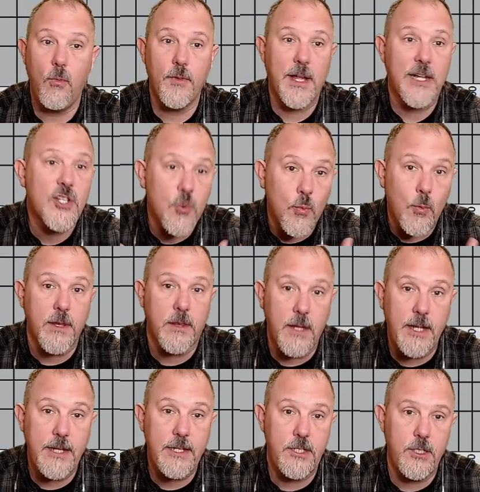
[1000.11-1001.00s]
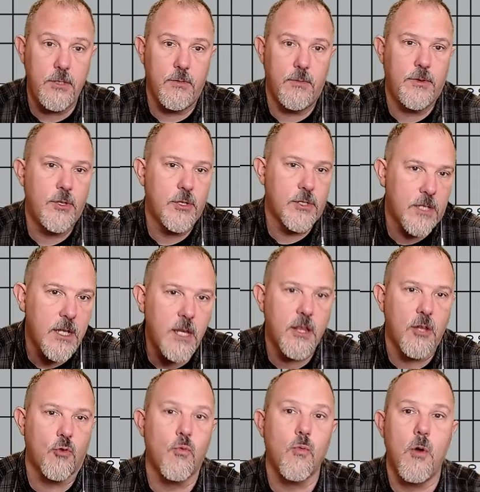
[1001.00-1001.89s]
That's what they do. There's
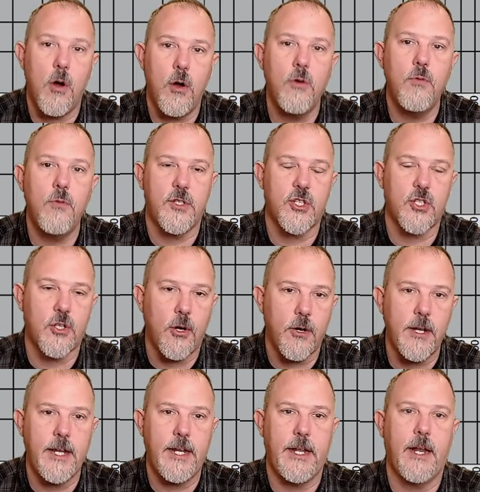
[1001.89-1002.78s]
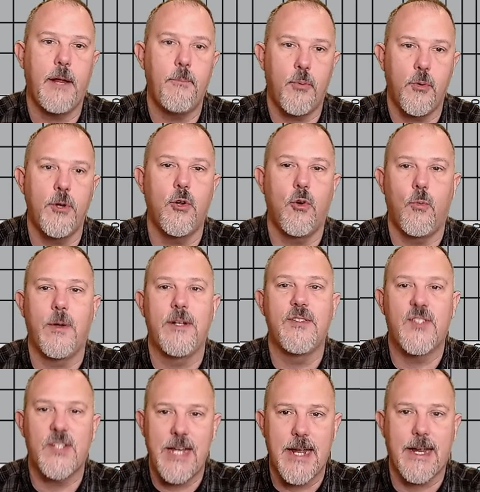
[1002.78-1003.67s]
nothing wrong with starting it at zero point zero one
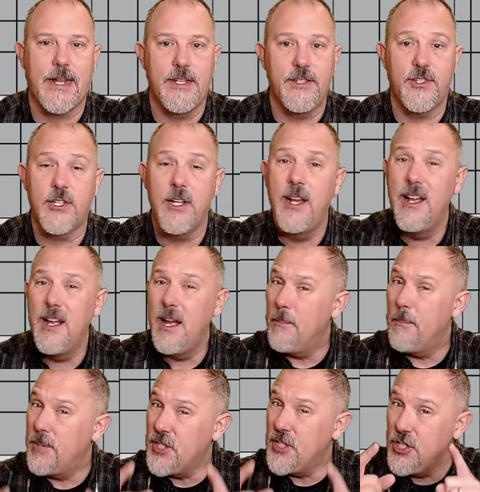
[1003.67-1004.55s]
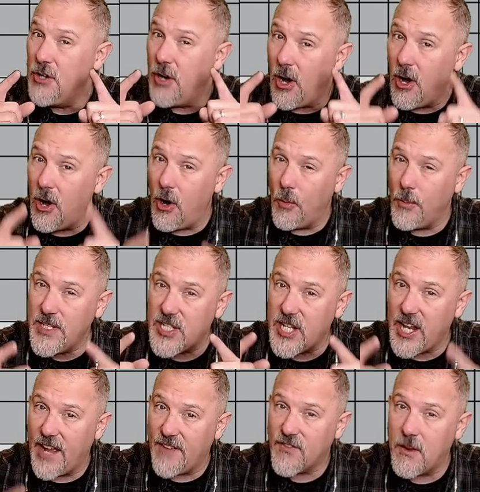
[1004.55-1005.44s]
seconds, but you always
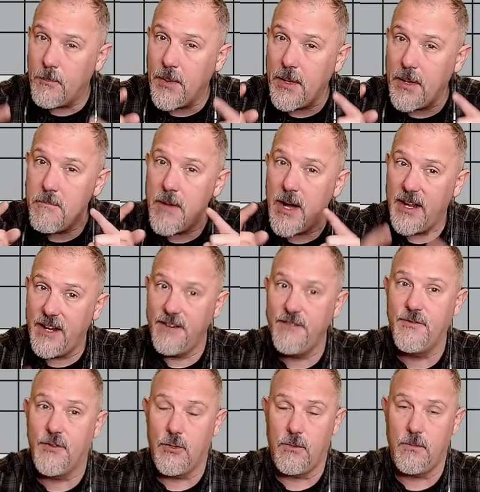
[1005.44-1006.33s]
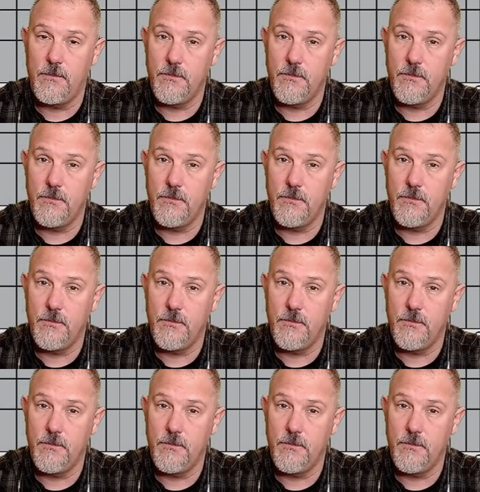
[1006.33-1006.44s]
have to be mindful